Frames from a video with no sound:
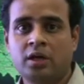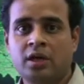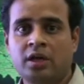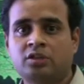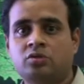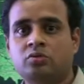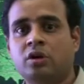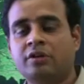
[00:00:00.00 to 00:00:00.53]

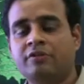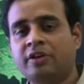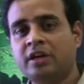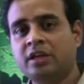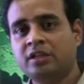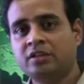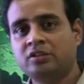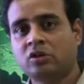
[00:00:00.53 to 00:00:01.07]
is to
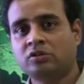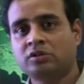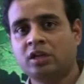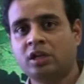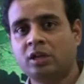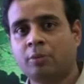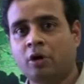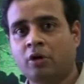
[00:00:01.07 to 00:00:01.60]
configure this
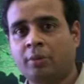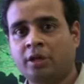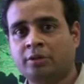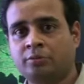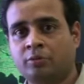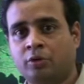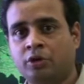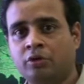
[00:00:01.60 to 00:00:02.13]
auxiliary power
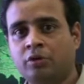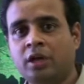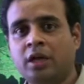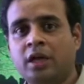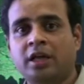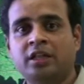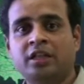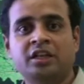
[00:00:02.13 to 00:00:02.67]
management module
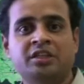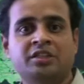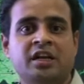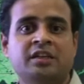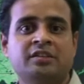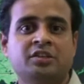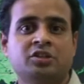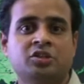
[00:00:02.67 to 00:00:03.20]
in the
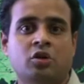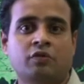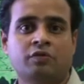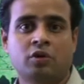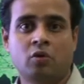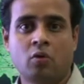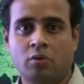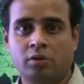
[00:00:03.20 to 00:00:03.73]
initialization of
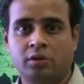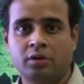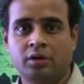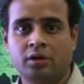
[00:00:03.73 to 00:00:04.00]
the code